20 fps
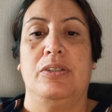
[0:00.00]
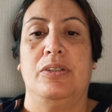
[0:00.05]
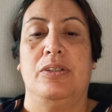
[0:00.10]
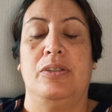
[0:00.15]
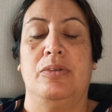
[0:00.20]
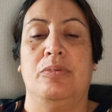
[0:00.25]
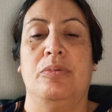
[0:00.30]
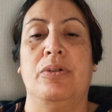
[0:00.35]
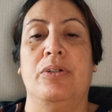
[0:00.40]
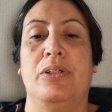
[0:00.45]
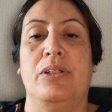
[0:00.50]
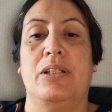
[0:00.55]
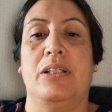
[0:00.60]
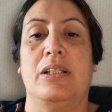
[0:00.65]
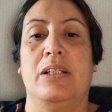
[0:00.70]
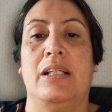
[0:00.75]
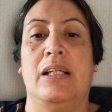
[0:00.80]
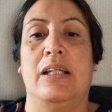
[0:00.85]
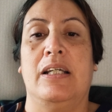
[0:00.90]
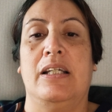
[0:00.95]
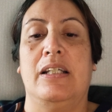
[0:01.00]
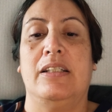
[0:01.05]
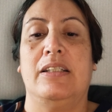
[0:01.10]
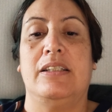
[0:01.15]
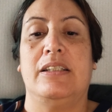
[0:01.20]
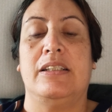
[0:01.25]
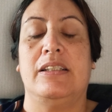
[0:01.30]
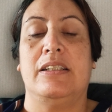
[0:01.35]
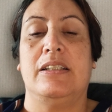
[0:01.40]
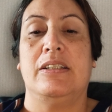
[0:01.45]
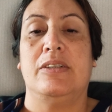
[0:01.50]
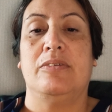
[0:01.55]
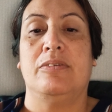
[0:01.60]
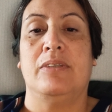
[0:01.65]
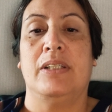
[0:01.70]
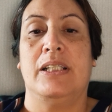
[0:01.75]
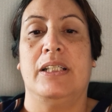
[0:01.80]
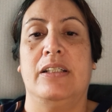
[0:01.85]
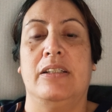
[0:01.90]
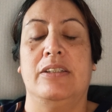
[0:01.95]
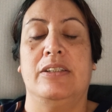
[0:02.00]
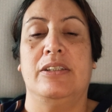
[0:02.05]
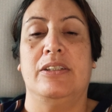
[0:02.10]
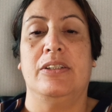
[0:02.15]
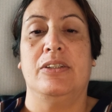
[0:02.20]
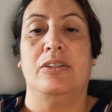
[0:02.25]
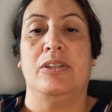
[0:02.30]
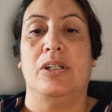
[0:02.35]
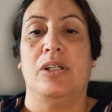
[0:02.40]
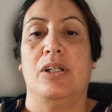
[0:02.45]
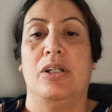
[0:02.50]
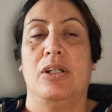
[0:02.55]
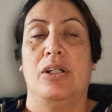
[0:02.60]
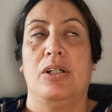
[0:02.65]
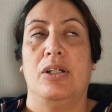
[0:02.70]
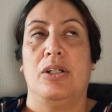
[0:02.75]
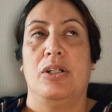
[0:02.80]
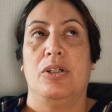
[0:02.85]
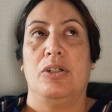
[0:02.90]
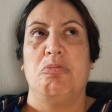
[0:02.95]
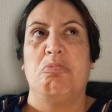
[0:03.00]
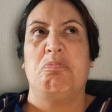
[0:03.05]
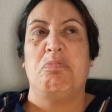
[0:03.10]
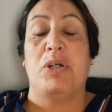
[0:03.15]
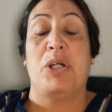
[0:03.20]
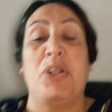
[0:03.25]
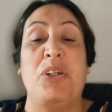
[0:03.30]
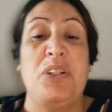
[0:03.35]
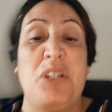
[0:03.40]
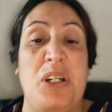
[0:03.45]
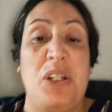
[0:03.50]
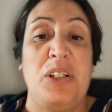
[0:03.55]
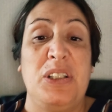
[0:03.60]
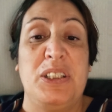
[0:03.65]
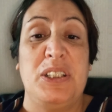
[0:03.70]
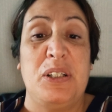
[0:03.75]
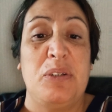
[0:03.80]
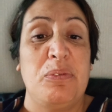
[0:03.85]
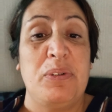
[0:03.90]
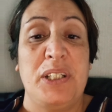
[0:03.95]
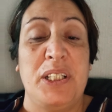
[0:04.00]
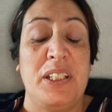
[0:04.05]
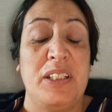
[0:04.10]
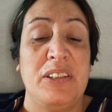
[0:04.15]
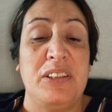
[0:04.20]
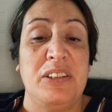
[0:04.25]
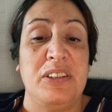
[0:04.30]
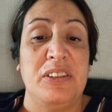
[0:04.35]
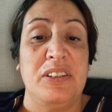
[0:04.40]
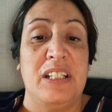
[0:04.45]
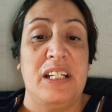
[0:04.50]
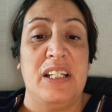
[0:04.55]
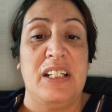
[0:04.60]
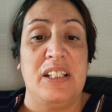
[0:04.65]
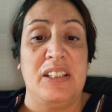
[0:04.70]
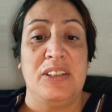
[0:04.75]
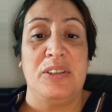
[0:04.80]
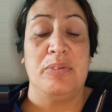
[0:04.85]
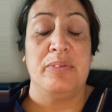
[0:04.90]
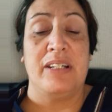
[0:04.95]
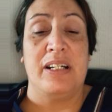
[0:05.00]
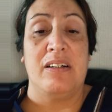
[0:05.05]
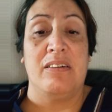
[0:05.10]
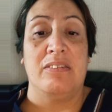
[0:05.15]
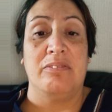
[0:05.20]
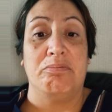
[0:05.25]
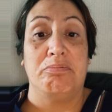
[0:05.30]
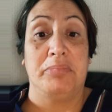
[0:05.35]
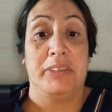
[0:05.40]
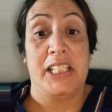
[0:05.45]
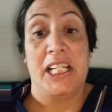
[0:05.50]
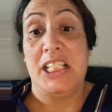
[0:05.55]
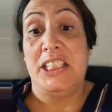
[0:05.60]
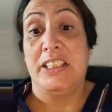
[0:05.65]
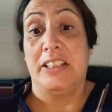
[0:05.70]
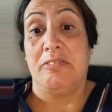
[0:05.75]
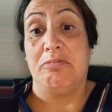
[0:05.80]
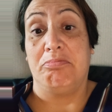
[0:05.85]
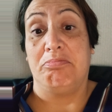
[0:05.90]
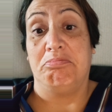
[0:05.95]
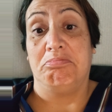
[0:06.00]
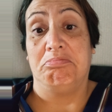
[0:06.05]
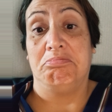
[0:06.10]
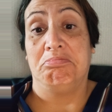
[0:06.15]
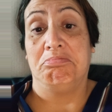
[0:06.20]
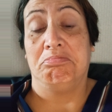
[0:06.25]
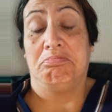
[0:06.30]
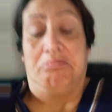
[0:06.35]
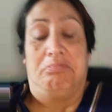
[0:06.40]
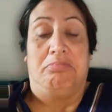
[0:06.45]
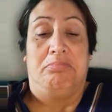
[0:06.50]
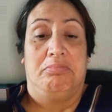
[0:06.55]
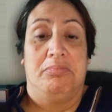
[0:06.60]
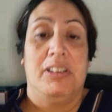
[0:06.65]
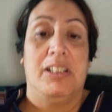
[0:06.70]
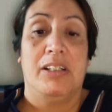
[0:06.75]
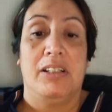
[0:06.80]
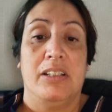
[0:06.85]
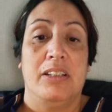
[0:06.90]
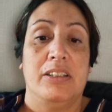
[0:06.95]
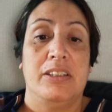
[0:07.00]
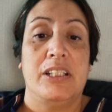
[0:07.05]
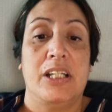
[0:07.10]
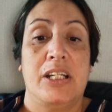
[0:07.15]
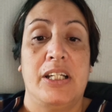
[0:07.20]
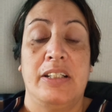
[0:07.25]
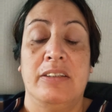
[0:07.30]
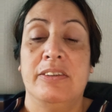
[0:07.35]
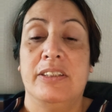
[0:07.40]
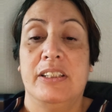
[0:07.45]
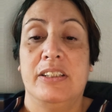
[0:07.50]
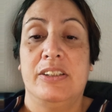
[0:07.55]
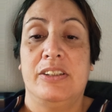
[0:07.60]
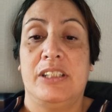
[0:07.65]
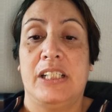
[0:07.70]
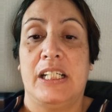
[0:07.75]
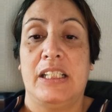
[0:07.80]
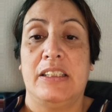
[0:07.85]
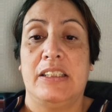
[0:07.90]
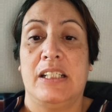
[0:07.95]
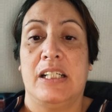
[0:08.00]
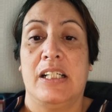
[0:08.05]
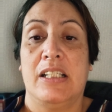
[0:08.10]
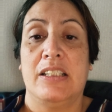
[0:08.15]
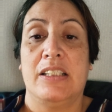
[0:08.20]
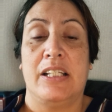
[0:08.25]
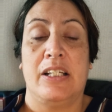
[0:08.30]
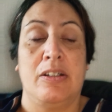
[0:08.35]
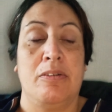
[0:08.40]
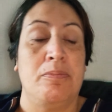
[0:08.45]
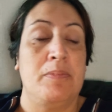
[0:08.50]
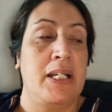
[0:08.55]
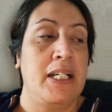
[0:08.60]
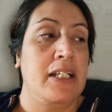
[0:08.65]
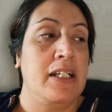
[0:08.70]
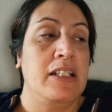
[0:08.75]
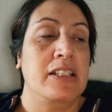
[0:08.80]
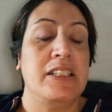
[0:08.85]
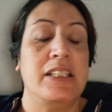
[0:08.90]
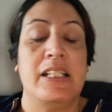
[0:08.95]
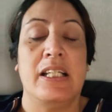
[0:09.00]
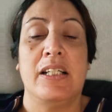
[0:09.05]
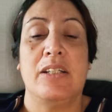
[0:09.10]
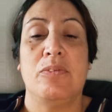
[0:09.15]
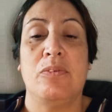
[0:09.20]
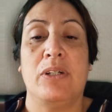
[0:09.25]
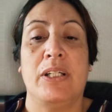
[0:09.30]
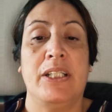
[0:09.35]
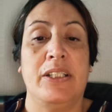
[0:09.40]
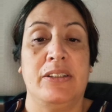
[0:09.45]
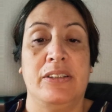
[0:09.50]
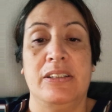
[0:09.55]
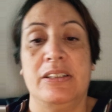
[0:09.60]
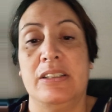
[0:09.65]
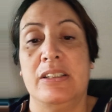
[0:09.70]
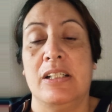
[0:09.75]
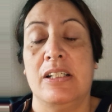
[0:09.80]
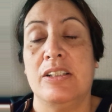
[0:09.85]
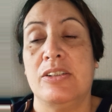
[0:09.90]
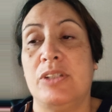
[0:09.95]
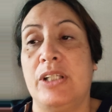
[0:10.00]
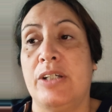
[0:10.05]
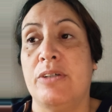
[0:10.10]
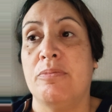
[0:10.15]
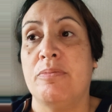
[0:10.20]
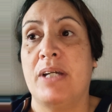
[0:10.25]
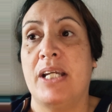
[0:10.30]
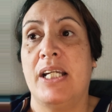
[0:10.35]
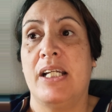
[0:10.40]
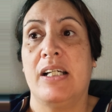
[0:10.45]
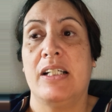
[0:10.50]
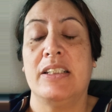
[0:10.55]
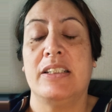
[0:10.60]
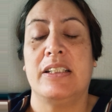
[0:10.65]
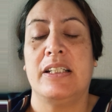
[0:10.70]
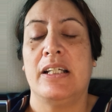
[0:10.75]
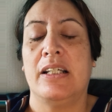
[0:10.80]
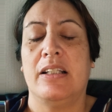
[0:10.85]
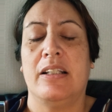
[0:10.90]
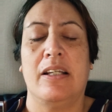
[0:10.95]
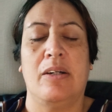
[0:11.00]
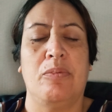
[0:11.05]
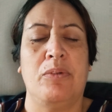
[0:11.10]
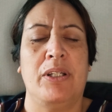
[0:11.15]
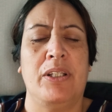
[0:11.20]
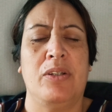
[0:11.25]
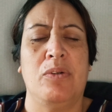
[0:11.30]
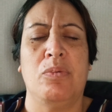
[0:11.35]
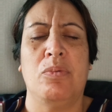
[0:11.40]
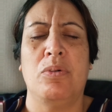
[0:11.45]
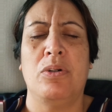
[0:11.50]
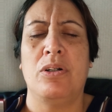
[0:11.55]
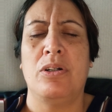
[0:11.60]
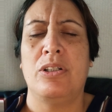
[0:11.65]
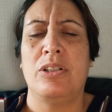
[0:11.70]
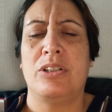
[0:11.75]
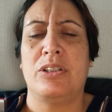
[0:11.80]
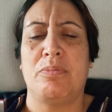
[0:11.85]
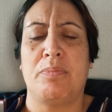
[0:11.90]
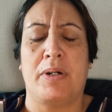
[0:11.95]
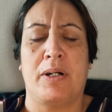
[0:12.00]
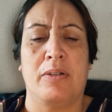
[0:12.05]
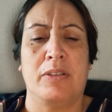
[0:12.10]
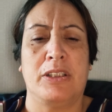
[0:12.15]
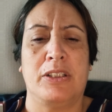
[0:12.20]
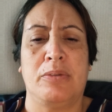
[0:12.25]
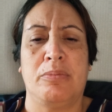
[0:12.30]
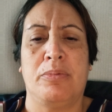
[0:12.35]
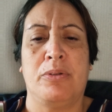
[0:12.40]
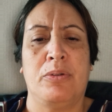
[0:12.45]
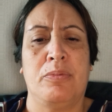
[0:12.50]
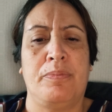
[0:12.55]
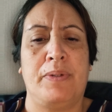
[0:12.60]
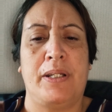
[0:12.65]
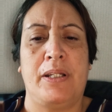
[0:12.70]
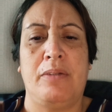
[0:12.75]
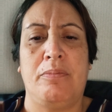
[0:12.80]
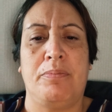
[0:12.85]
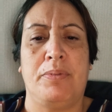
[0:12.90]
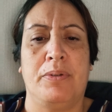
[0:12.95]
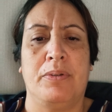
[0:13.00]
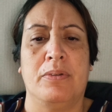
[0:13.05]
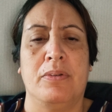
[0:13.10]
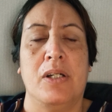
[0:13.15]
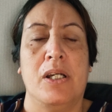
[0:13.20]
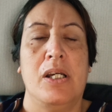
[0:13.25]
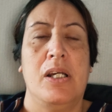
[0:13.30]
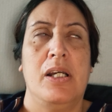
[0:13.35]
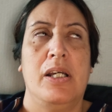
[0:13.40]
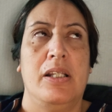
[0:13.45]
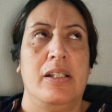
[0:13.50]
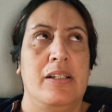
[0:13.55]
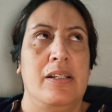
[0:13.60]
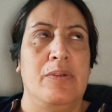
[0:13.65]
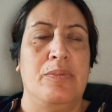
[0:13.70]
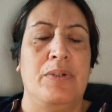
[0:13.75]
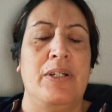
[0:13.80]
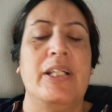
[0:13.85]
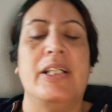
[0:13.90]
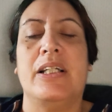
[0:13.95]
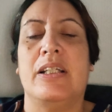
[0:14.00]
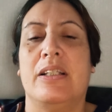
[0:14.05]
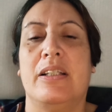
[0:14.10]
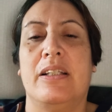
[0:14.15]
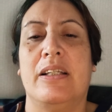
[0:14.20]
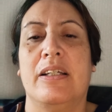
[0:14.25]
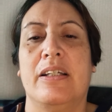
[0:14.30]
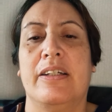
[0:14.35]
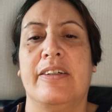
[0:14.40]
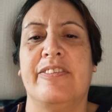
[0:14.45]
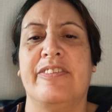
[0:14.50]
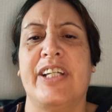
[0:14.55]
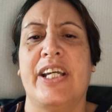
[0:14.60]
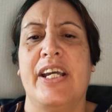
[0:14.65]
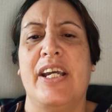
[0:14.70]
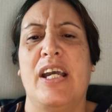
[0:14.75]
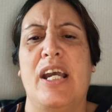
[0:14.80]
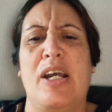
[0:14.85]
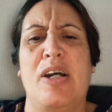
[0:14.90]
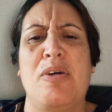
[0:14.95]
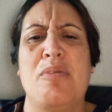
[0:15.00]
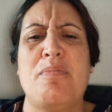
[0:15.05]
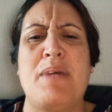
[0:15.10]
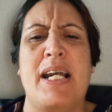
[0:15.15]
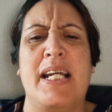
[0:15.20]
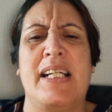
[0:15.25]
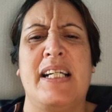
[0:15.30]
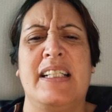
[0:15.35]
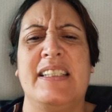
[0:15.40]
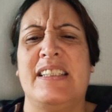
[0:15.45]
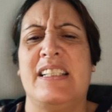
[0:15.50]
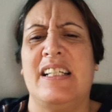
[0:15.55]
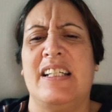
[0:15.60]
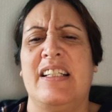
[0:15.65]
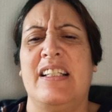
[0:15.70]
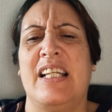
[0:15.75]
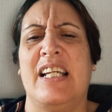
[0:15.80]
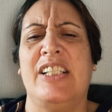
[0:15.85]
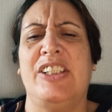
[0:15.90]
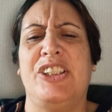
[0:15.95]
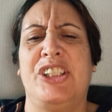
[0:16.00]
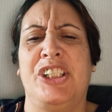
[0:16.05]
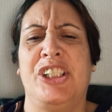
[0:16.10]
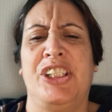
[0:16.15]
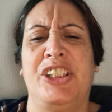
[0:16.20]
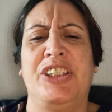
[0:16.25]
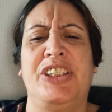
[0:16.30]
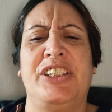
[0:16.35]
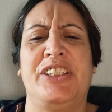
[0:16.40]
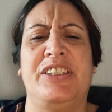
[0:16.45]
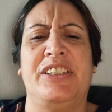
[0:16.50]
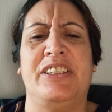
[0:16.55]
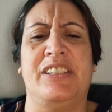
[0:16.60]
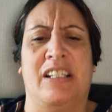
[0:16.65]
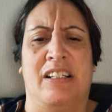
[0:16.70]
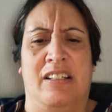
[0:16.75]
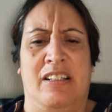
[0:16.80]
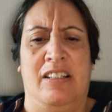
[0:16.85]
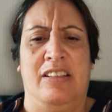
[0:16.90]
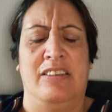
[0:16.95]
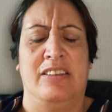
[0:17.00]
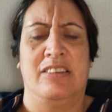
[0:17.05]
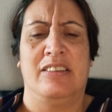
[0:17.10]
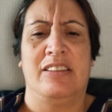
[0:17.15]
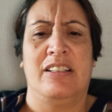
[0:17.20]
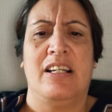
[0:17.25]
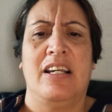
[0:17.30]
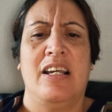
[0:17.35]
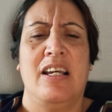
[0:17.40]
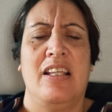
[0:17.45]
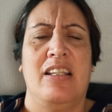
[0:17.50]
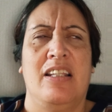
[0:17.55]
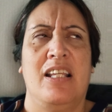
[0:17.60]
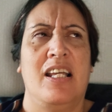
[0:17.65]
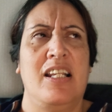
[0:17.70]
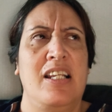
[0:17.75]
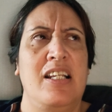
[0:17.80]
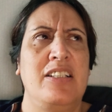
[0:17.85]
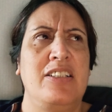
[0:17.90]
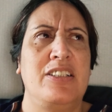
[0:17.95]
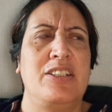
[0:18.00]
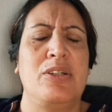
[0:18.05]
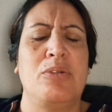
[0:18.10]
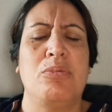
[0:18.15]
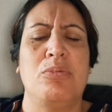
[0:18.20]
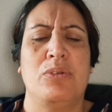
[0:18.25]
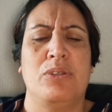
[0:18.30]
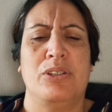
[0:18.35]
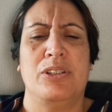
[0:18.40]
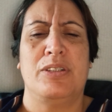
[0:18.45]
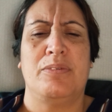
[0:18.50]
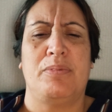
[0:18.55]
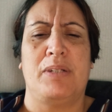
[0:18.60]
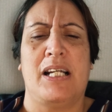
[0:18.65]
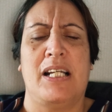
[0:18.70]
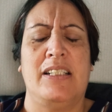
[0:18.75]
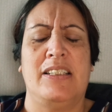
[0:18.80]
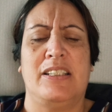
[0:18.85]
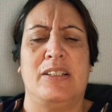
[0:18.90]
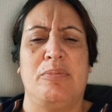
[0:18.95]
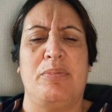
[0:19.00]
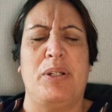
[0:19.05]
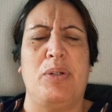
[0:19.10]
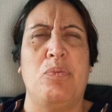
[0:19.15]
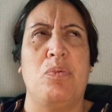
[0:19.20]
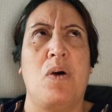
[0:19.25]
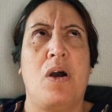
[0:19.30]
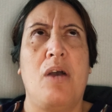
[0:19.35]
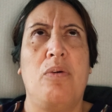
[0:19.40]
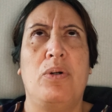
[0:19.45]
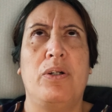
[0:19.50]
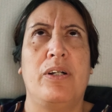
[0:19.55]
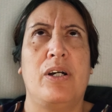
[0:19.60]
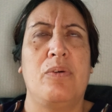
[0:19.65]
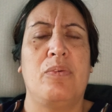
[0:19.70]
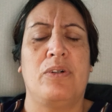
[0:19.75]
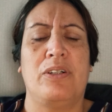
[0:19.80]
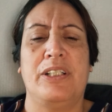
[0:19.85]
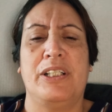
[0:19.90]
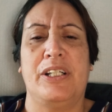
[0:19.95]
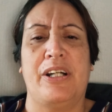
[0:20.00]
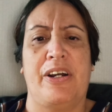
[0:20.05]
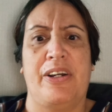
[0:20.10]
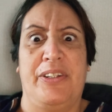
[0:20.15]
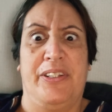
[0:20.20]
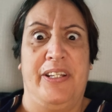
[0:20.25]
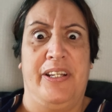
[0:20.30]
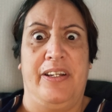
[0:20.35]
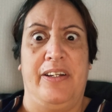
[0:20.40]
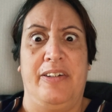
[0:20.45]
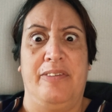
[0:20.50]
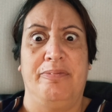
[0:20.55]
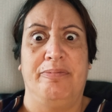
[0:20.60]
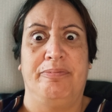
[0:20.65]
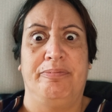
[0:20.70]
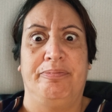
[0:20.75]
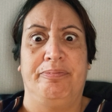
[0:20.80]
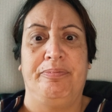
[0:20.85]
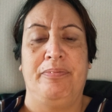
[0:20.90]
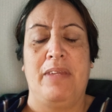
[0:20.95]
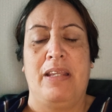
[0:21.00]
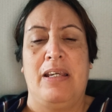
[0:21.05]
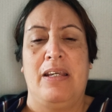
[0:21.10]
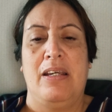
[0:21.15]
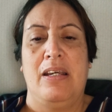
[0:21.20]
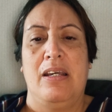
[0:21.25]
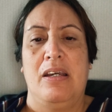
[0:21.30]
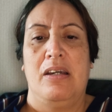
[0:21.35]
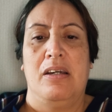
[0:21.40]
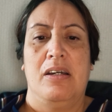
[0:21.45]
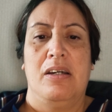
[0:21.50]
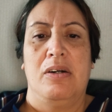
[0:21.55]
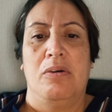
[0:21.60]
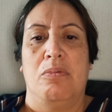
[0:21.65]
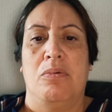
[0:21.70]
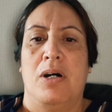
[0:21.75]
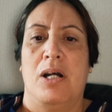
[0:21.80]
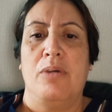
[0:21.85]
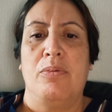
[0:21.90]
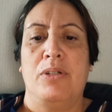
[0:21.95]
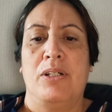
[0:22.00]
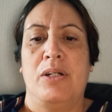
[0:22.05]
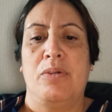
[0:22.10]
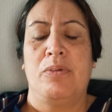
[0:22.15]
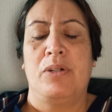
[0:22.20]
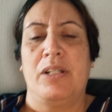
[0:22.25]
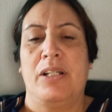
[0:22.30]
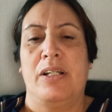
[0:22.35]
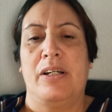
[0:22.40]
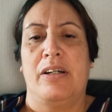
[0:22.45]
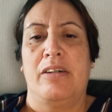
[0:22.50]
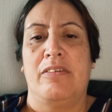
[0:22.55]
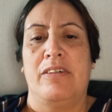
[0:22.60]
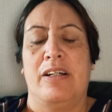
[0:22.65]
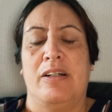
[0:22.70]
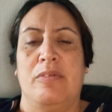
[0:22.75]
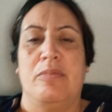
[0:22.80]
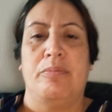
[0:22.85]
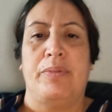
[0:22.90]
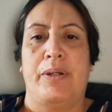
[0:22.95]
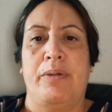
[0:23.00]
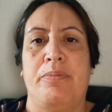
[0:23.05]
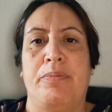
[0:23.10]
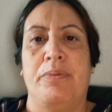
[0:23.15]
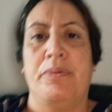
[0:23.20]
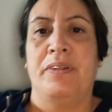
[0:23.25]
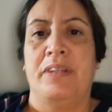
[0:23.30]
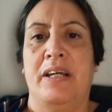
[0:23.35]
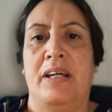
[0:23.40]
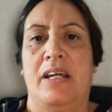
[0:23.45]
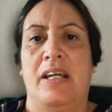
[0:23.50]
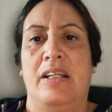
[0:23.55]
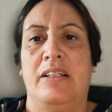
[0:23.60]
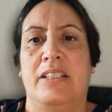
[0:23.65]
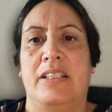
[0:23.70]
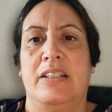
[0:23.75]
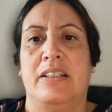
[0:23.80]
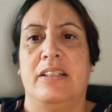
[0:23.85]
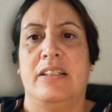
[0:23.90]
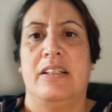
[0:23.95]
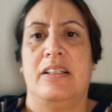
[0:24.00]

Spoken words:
the work that we can do. Who knows that we can do that as well? Satan. So he'll distract us. He'll make us think we're useless. He'll make us think that we're the worst possible people that we can think of. He'll make us think that church sucks. That it's the worst place to be. Why would I want to go there? Why would I want to go around people that